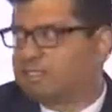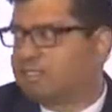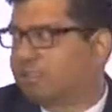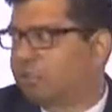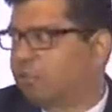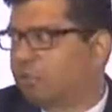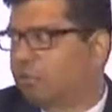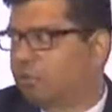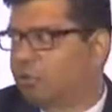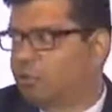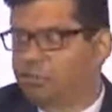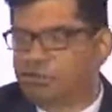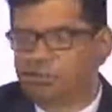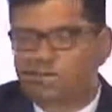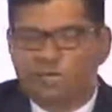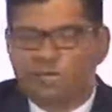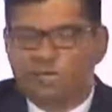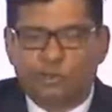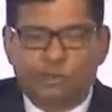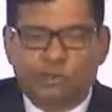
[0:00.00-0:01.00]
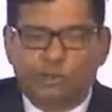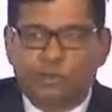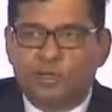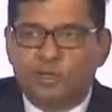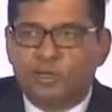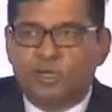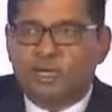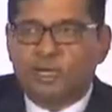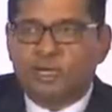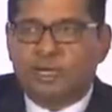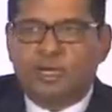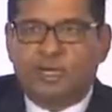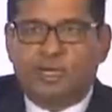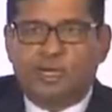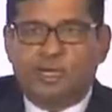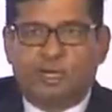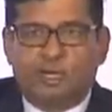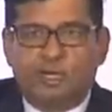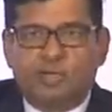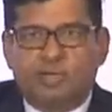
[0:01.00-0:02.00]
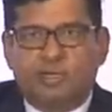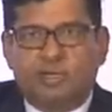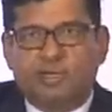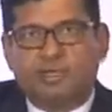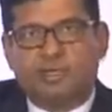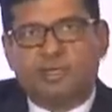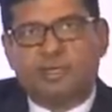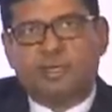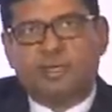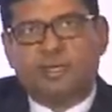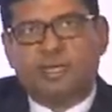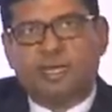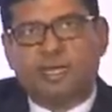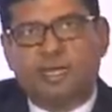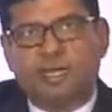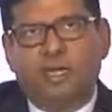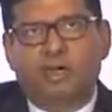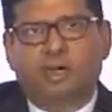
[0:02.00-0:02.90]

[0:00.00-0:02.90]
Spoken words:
that you want to really go. And I had